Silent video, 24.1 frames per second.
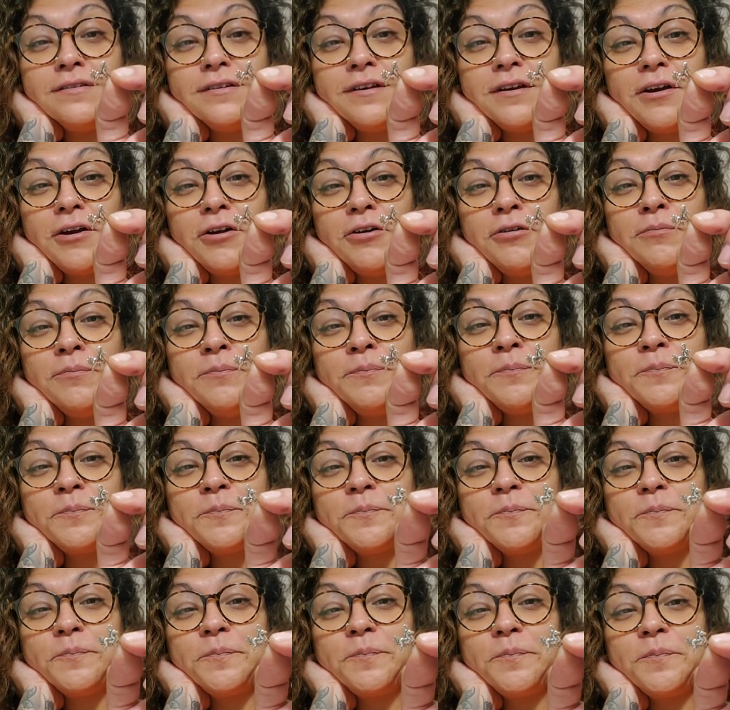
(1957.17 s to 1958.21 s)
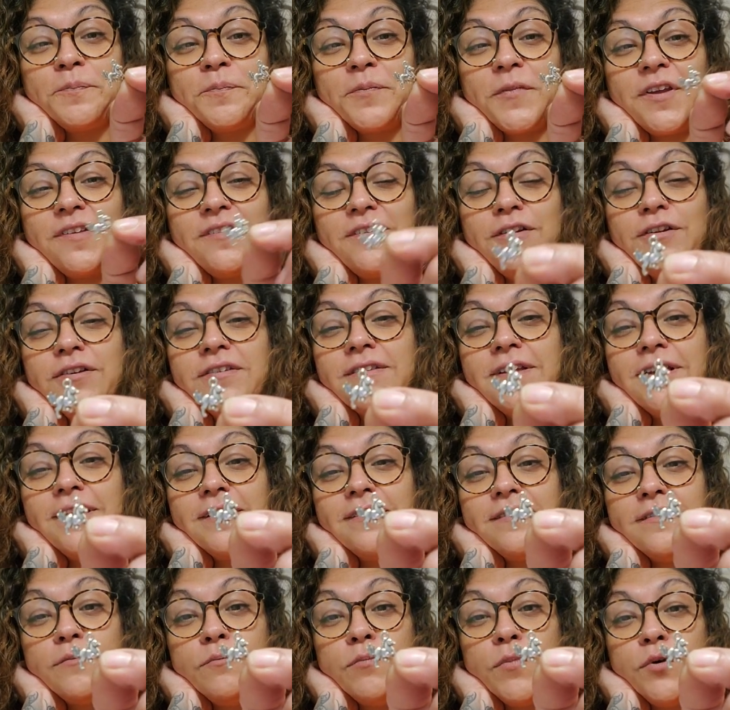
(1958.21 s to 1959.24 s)
because it looks like it's
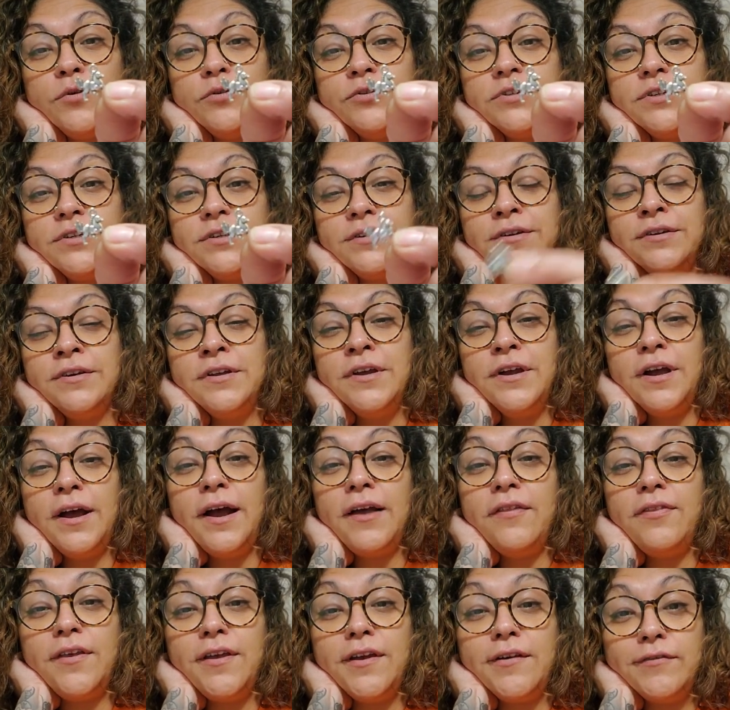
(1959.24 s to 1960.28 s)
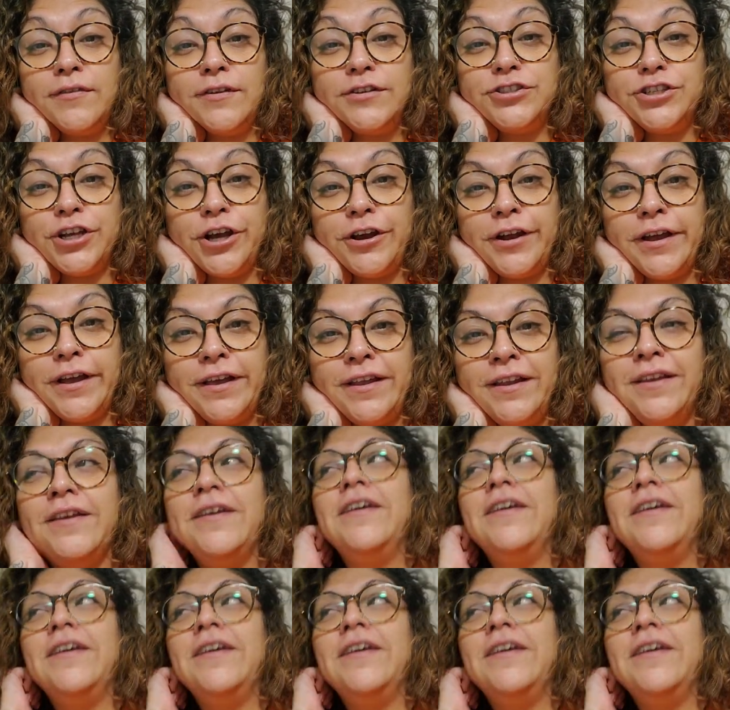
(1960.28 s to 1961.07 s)
in motion. I think of the chariot.